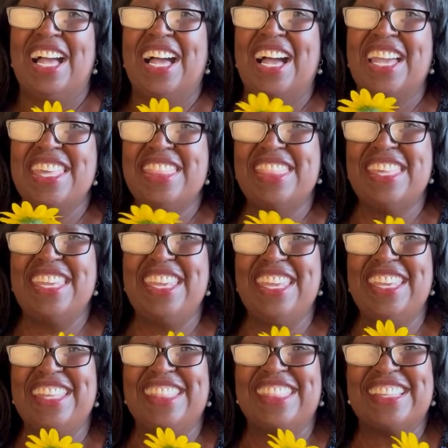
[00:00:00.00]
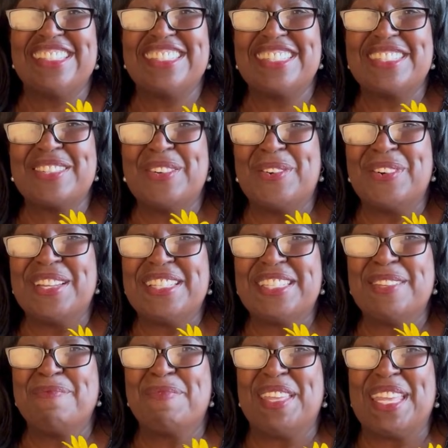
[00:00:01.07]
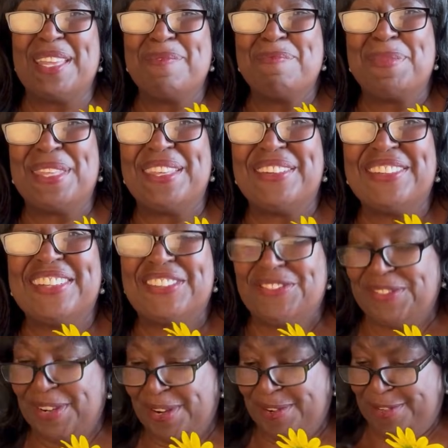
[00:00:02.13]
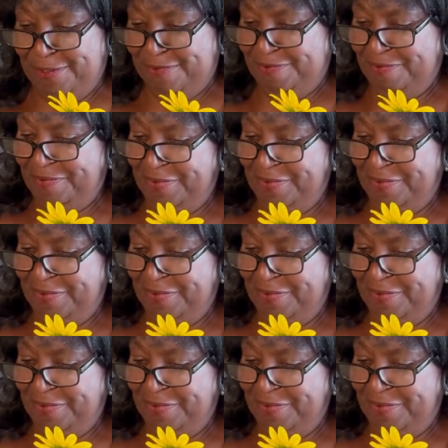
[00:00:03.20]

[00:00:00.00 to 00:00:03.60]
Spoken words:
I think this is going to be beautiful.